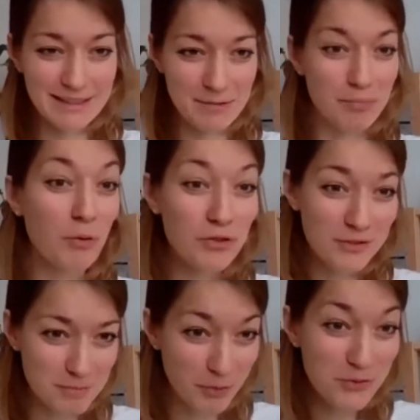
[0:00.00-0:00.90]

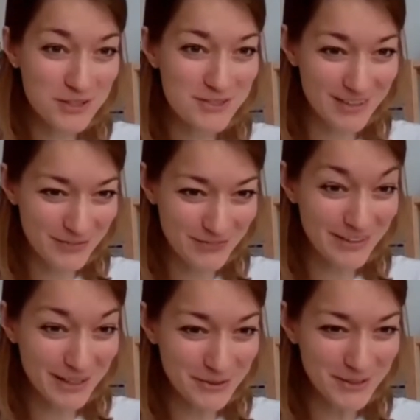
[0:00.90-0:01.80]
both is
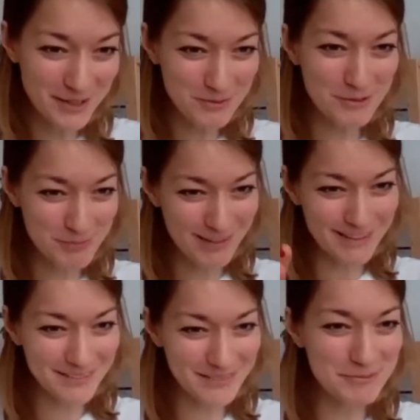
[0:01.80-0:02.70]
very good and
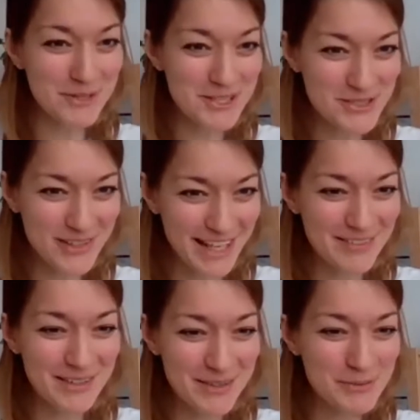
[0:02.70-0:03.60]
would merge together
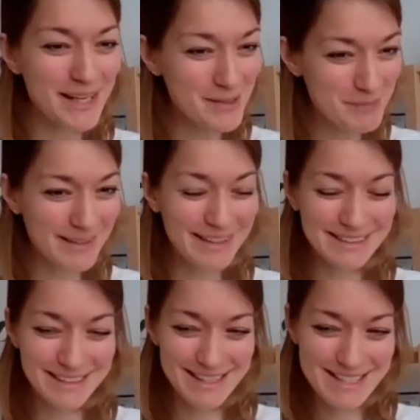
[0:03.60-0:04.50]
very well, but
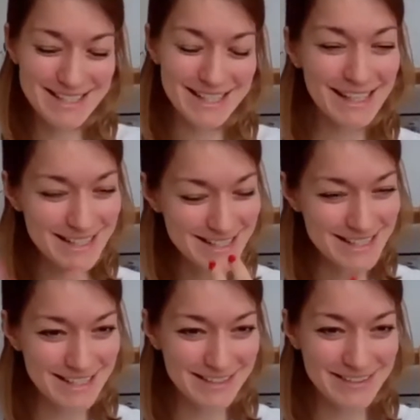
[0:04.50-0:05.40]
still this
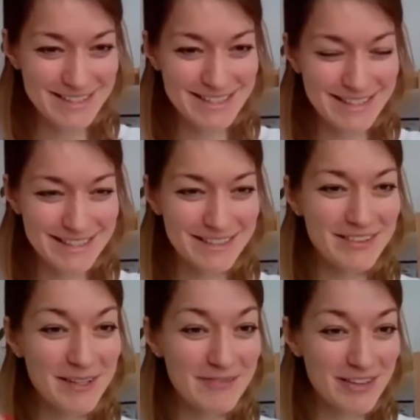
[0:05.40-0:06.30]
is a
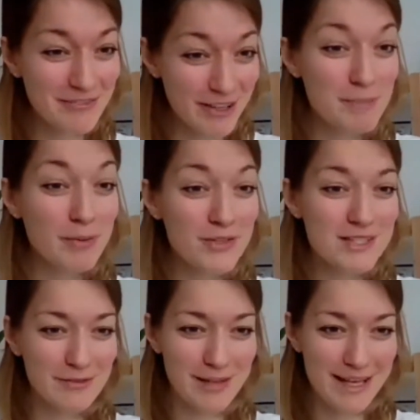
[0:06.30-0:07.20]
very
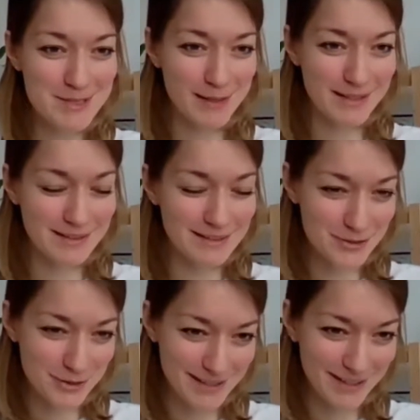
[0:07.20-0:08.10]
positive aspect that
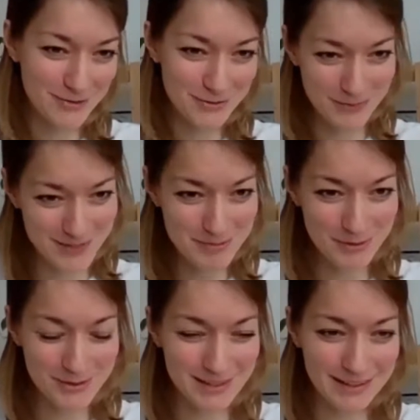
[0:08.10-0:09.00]
turned out from this
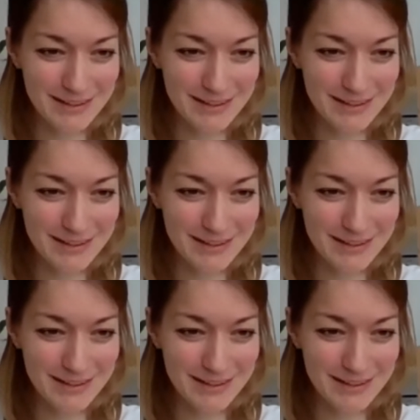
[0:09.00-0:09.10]
project.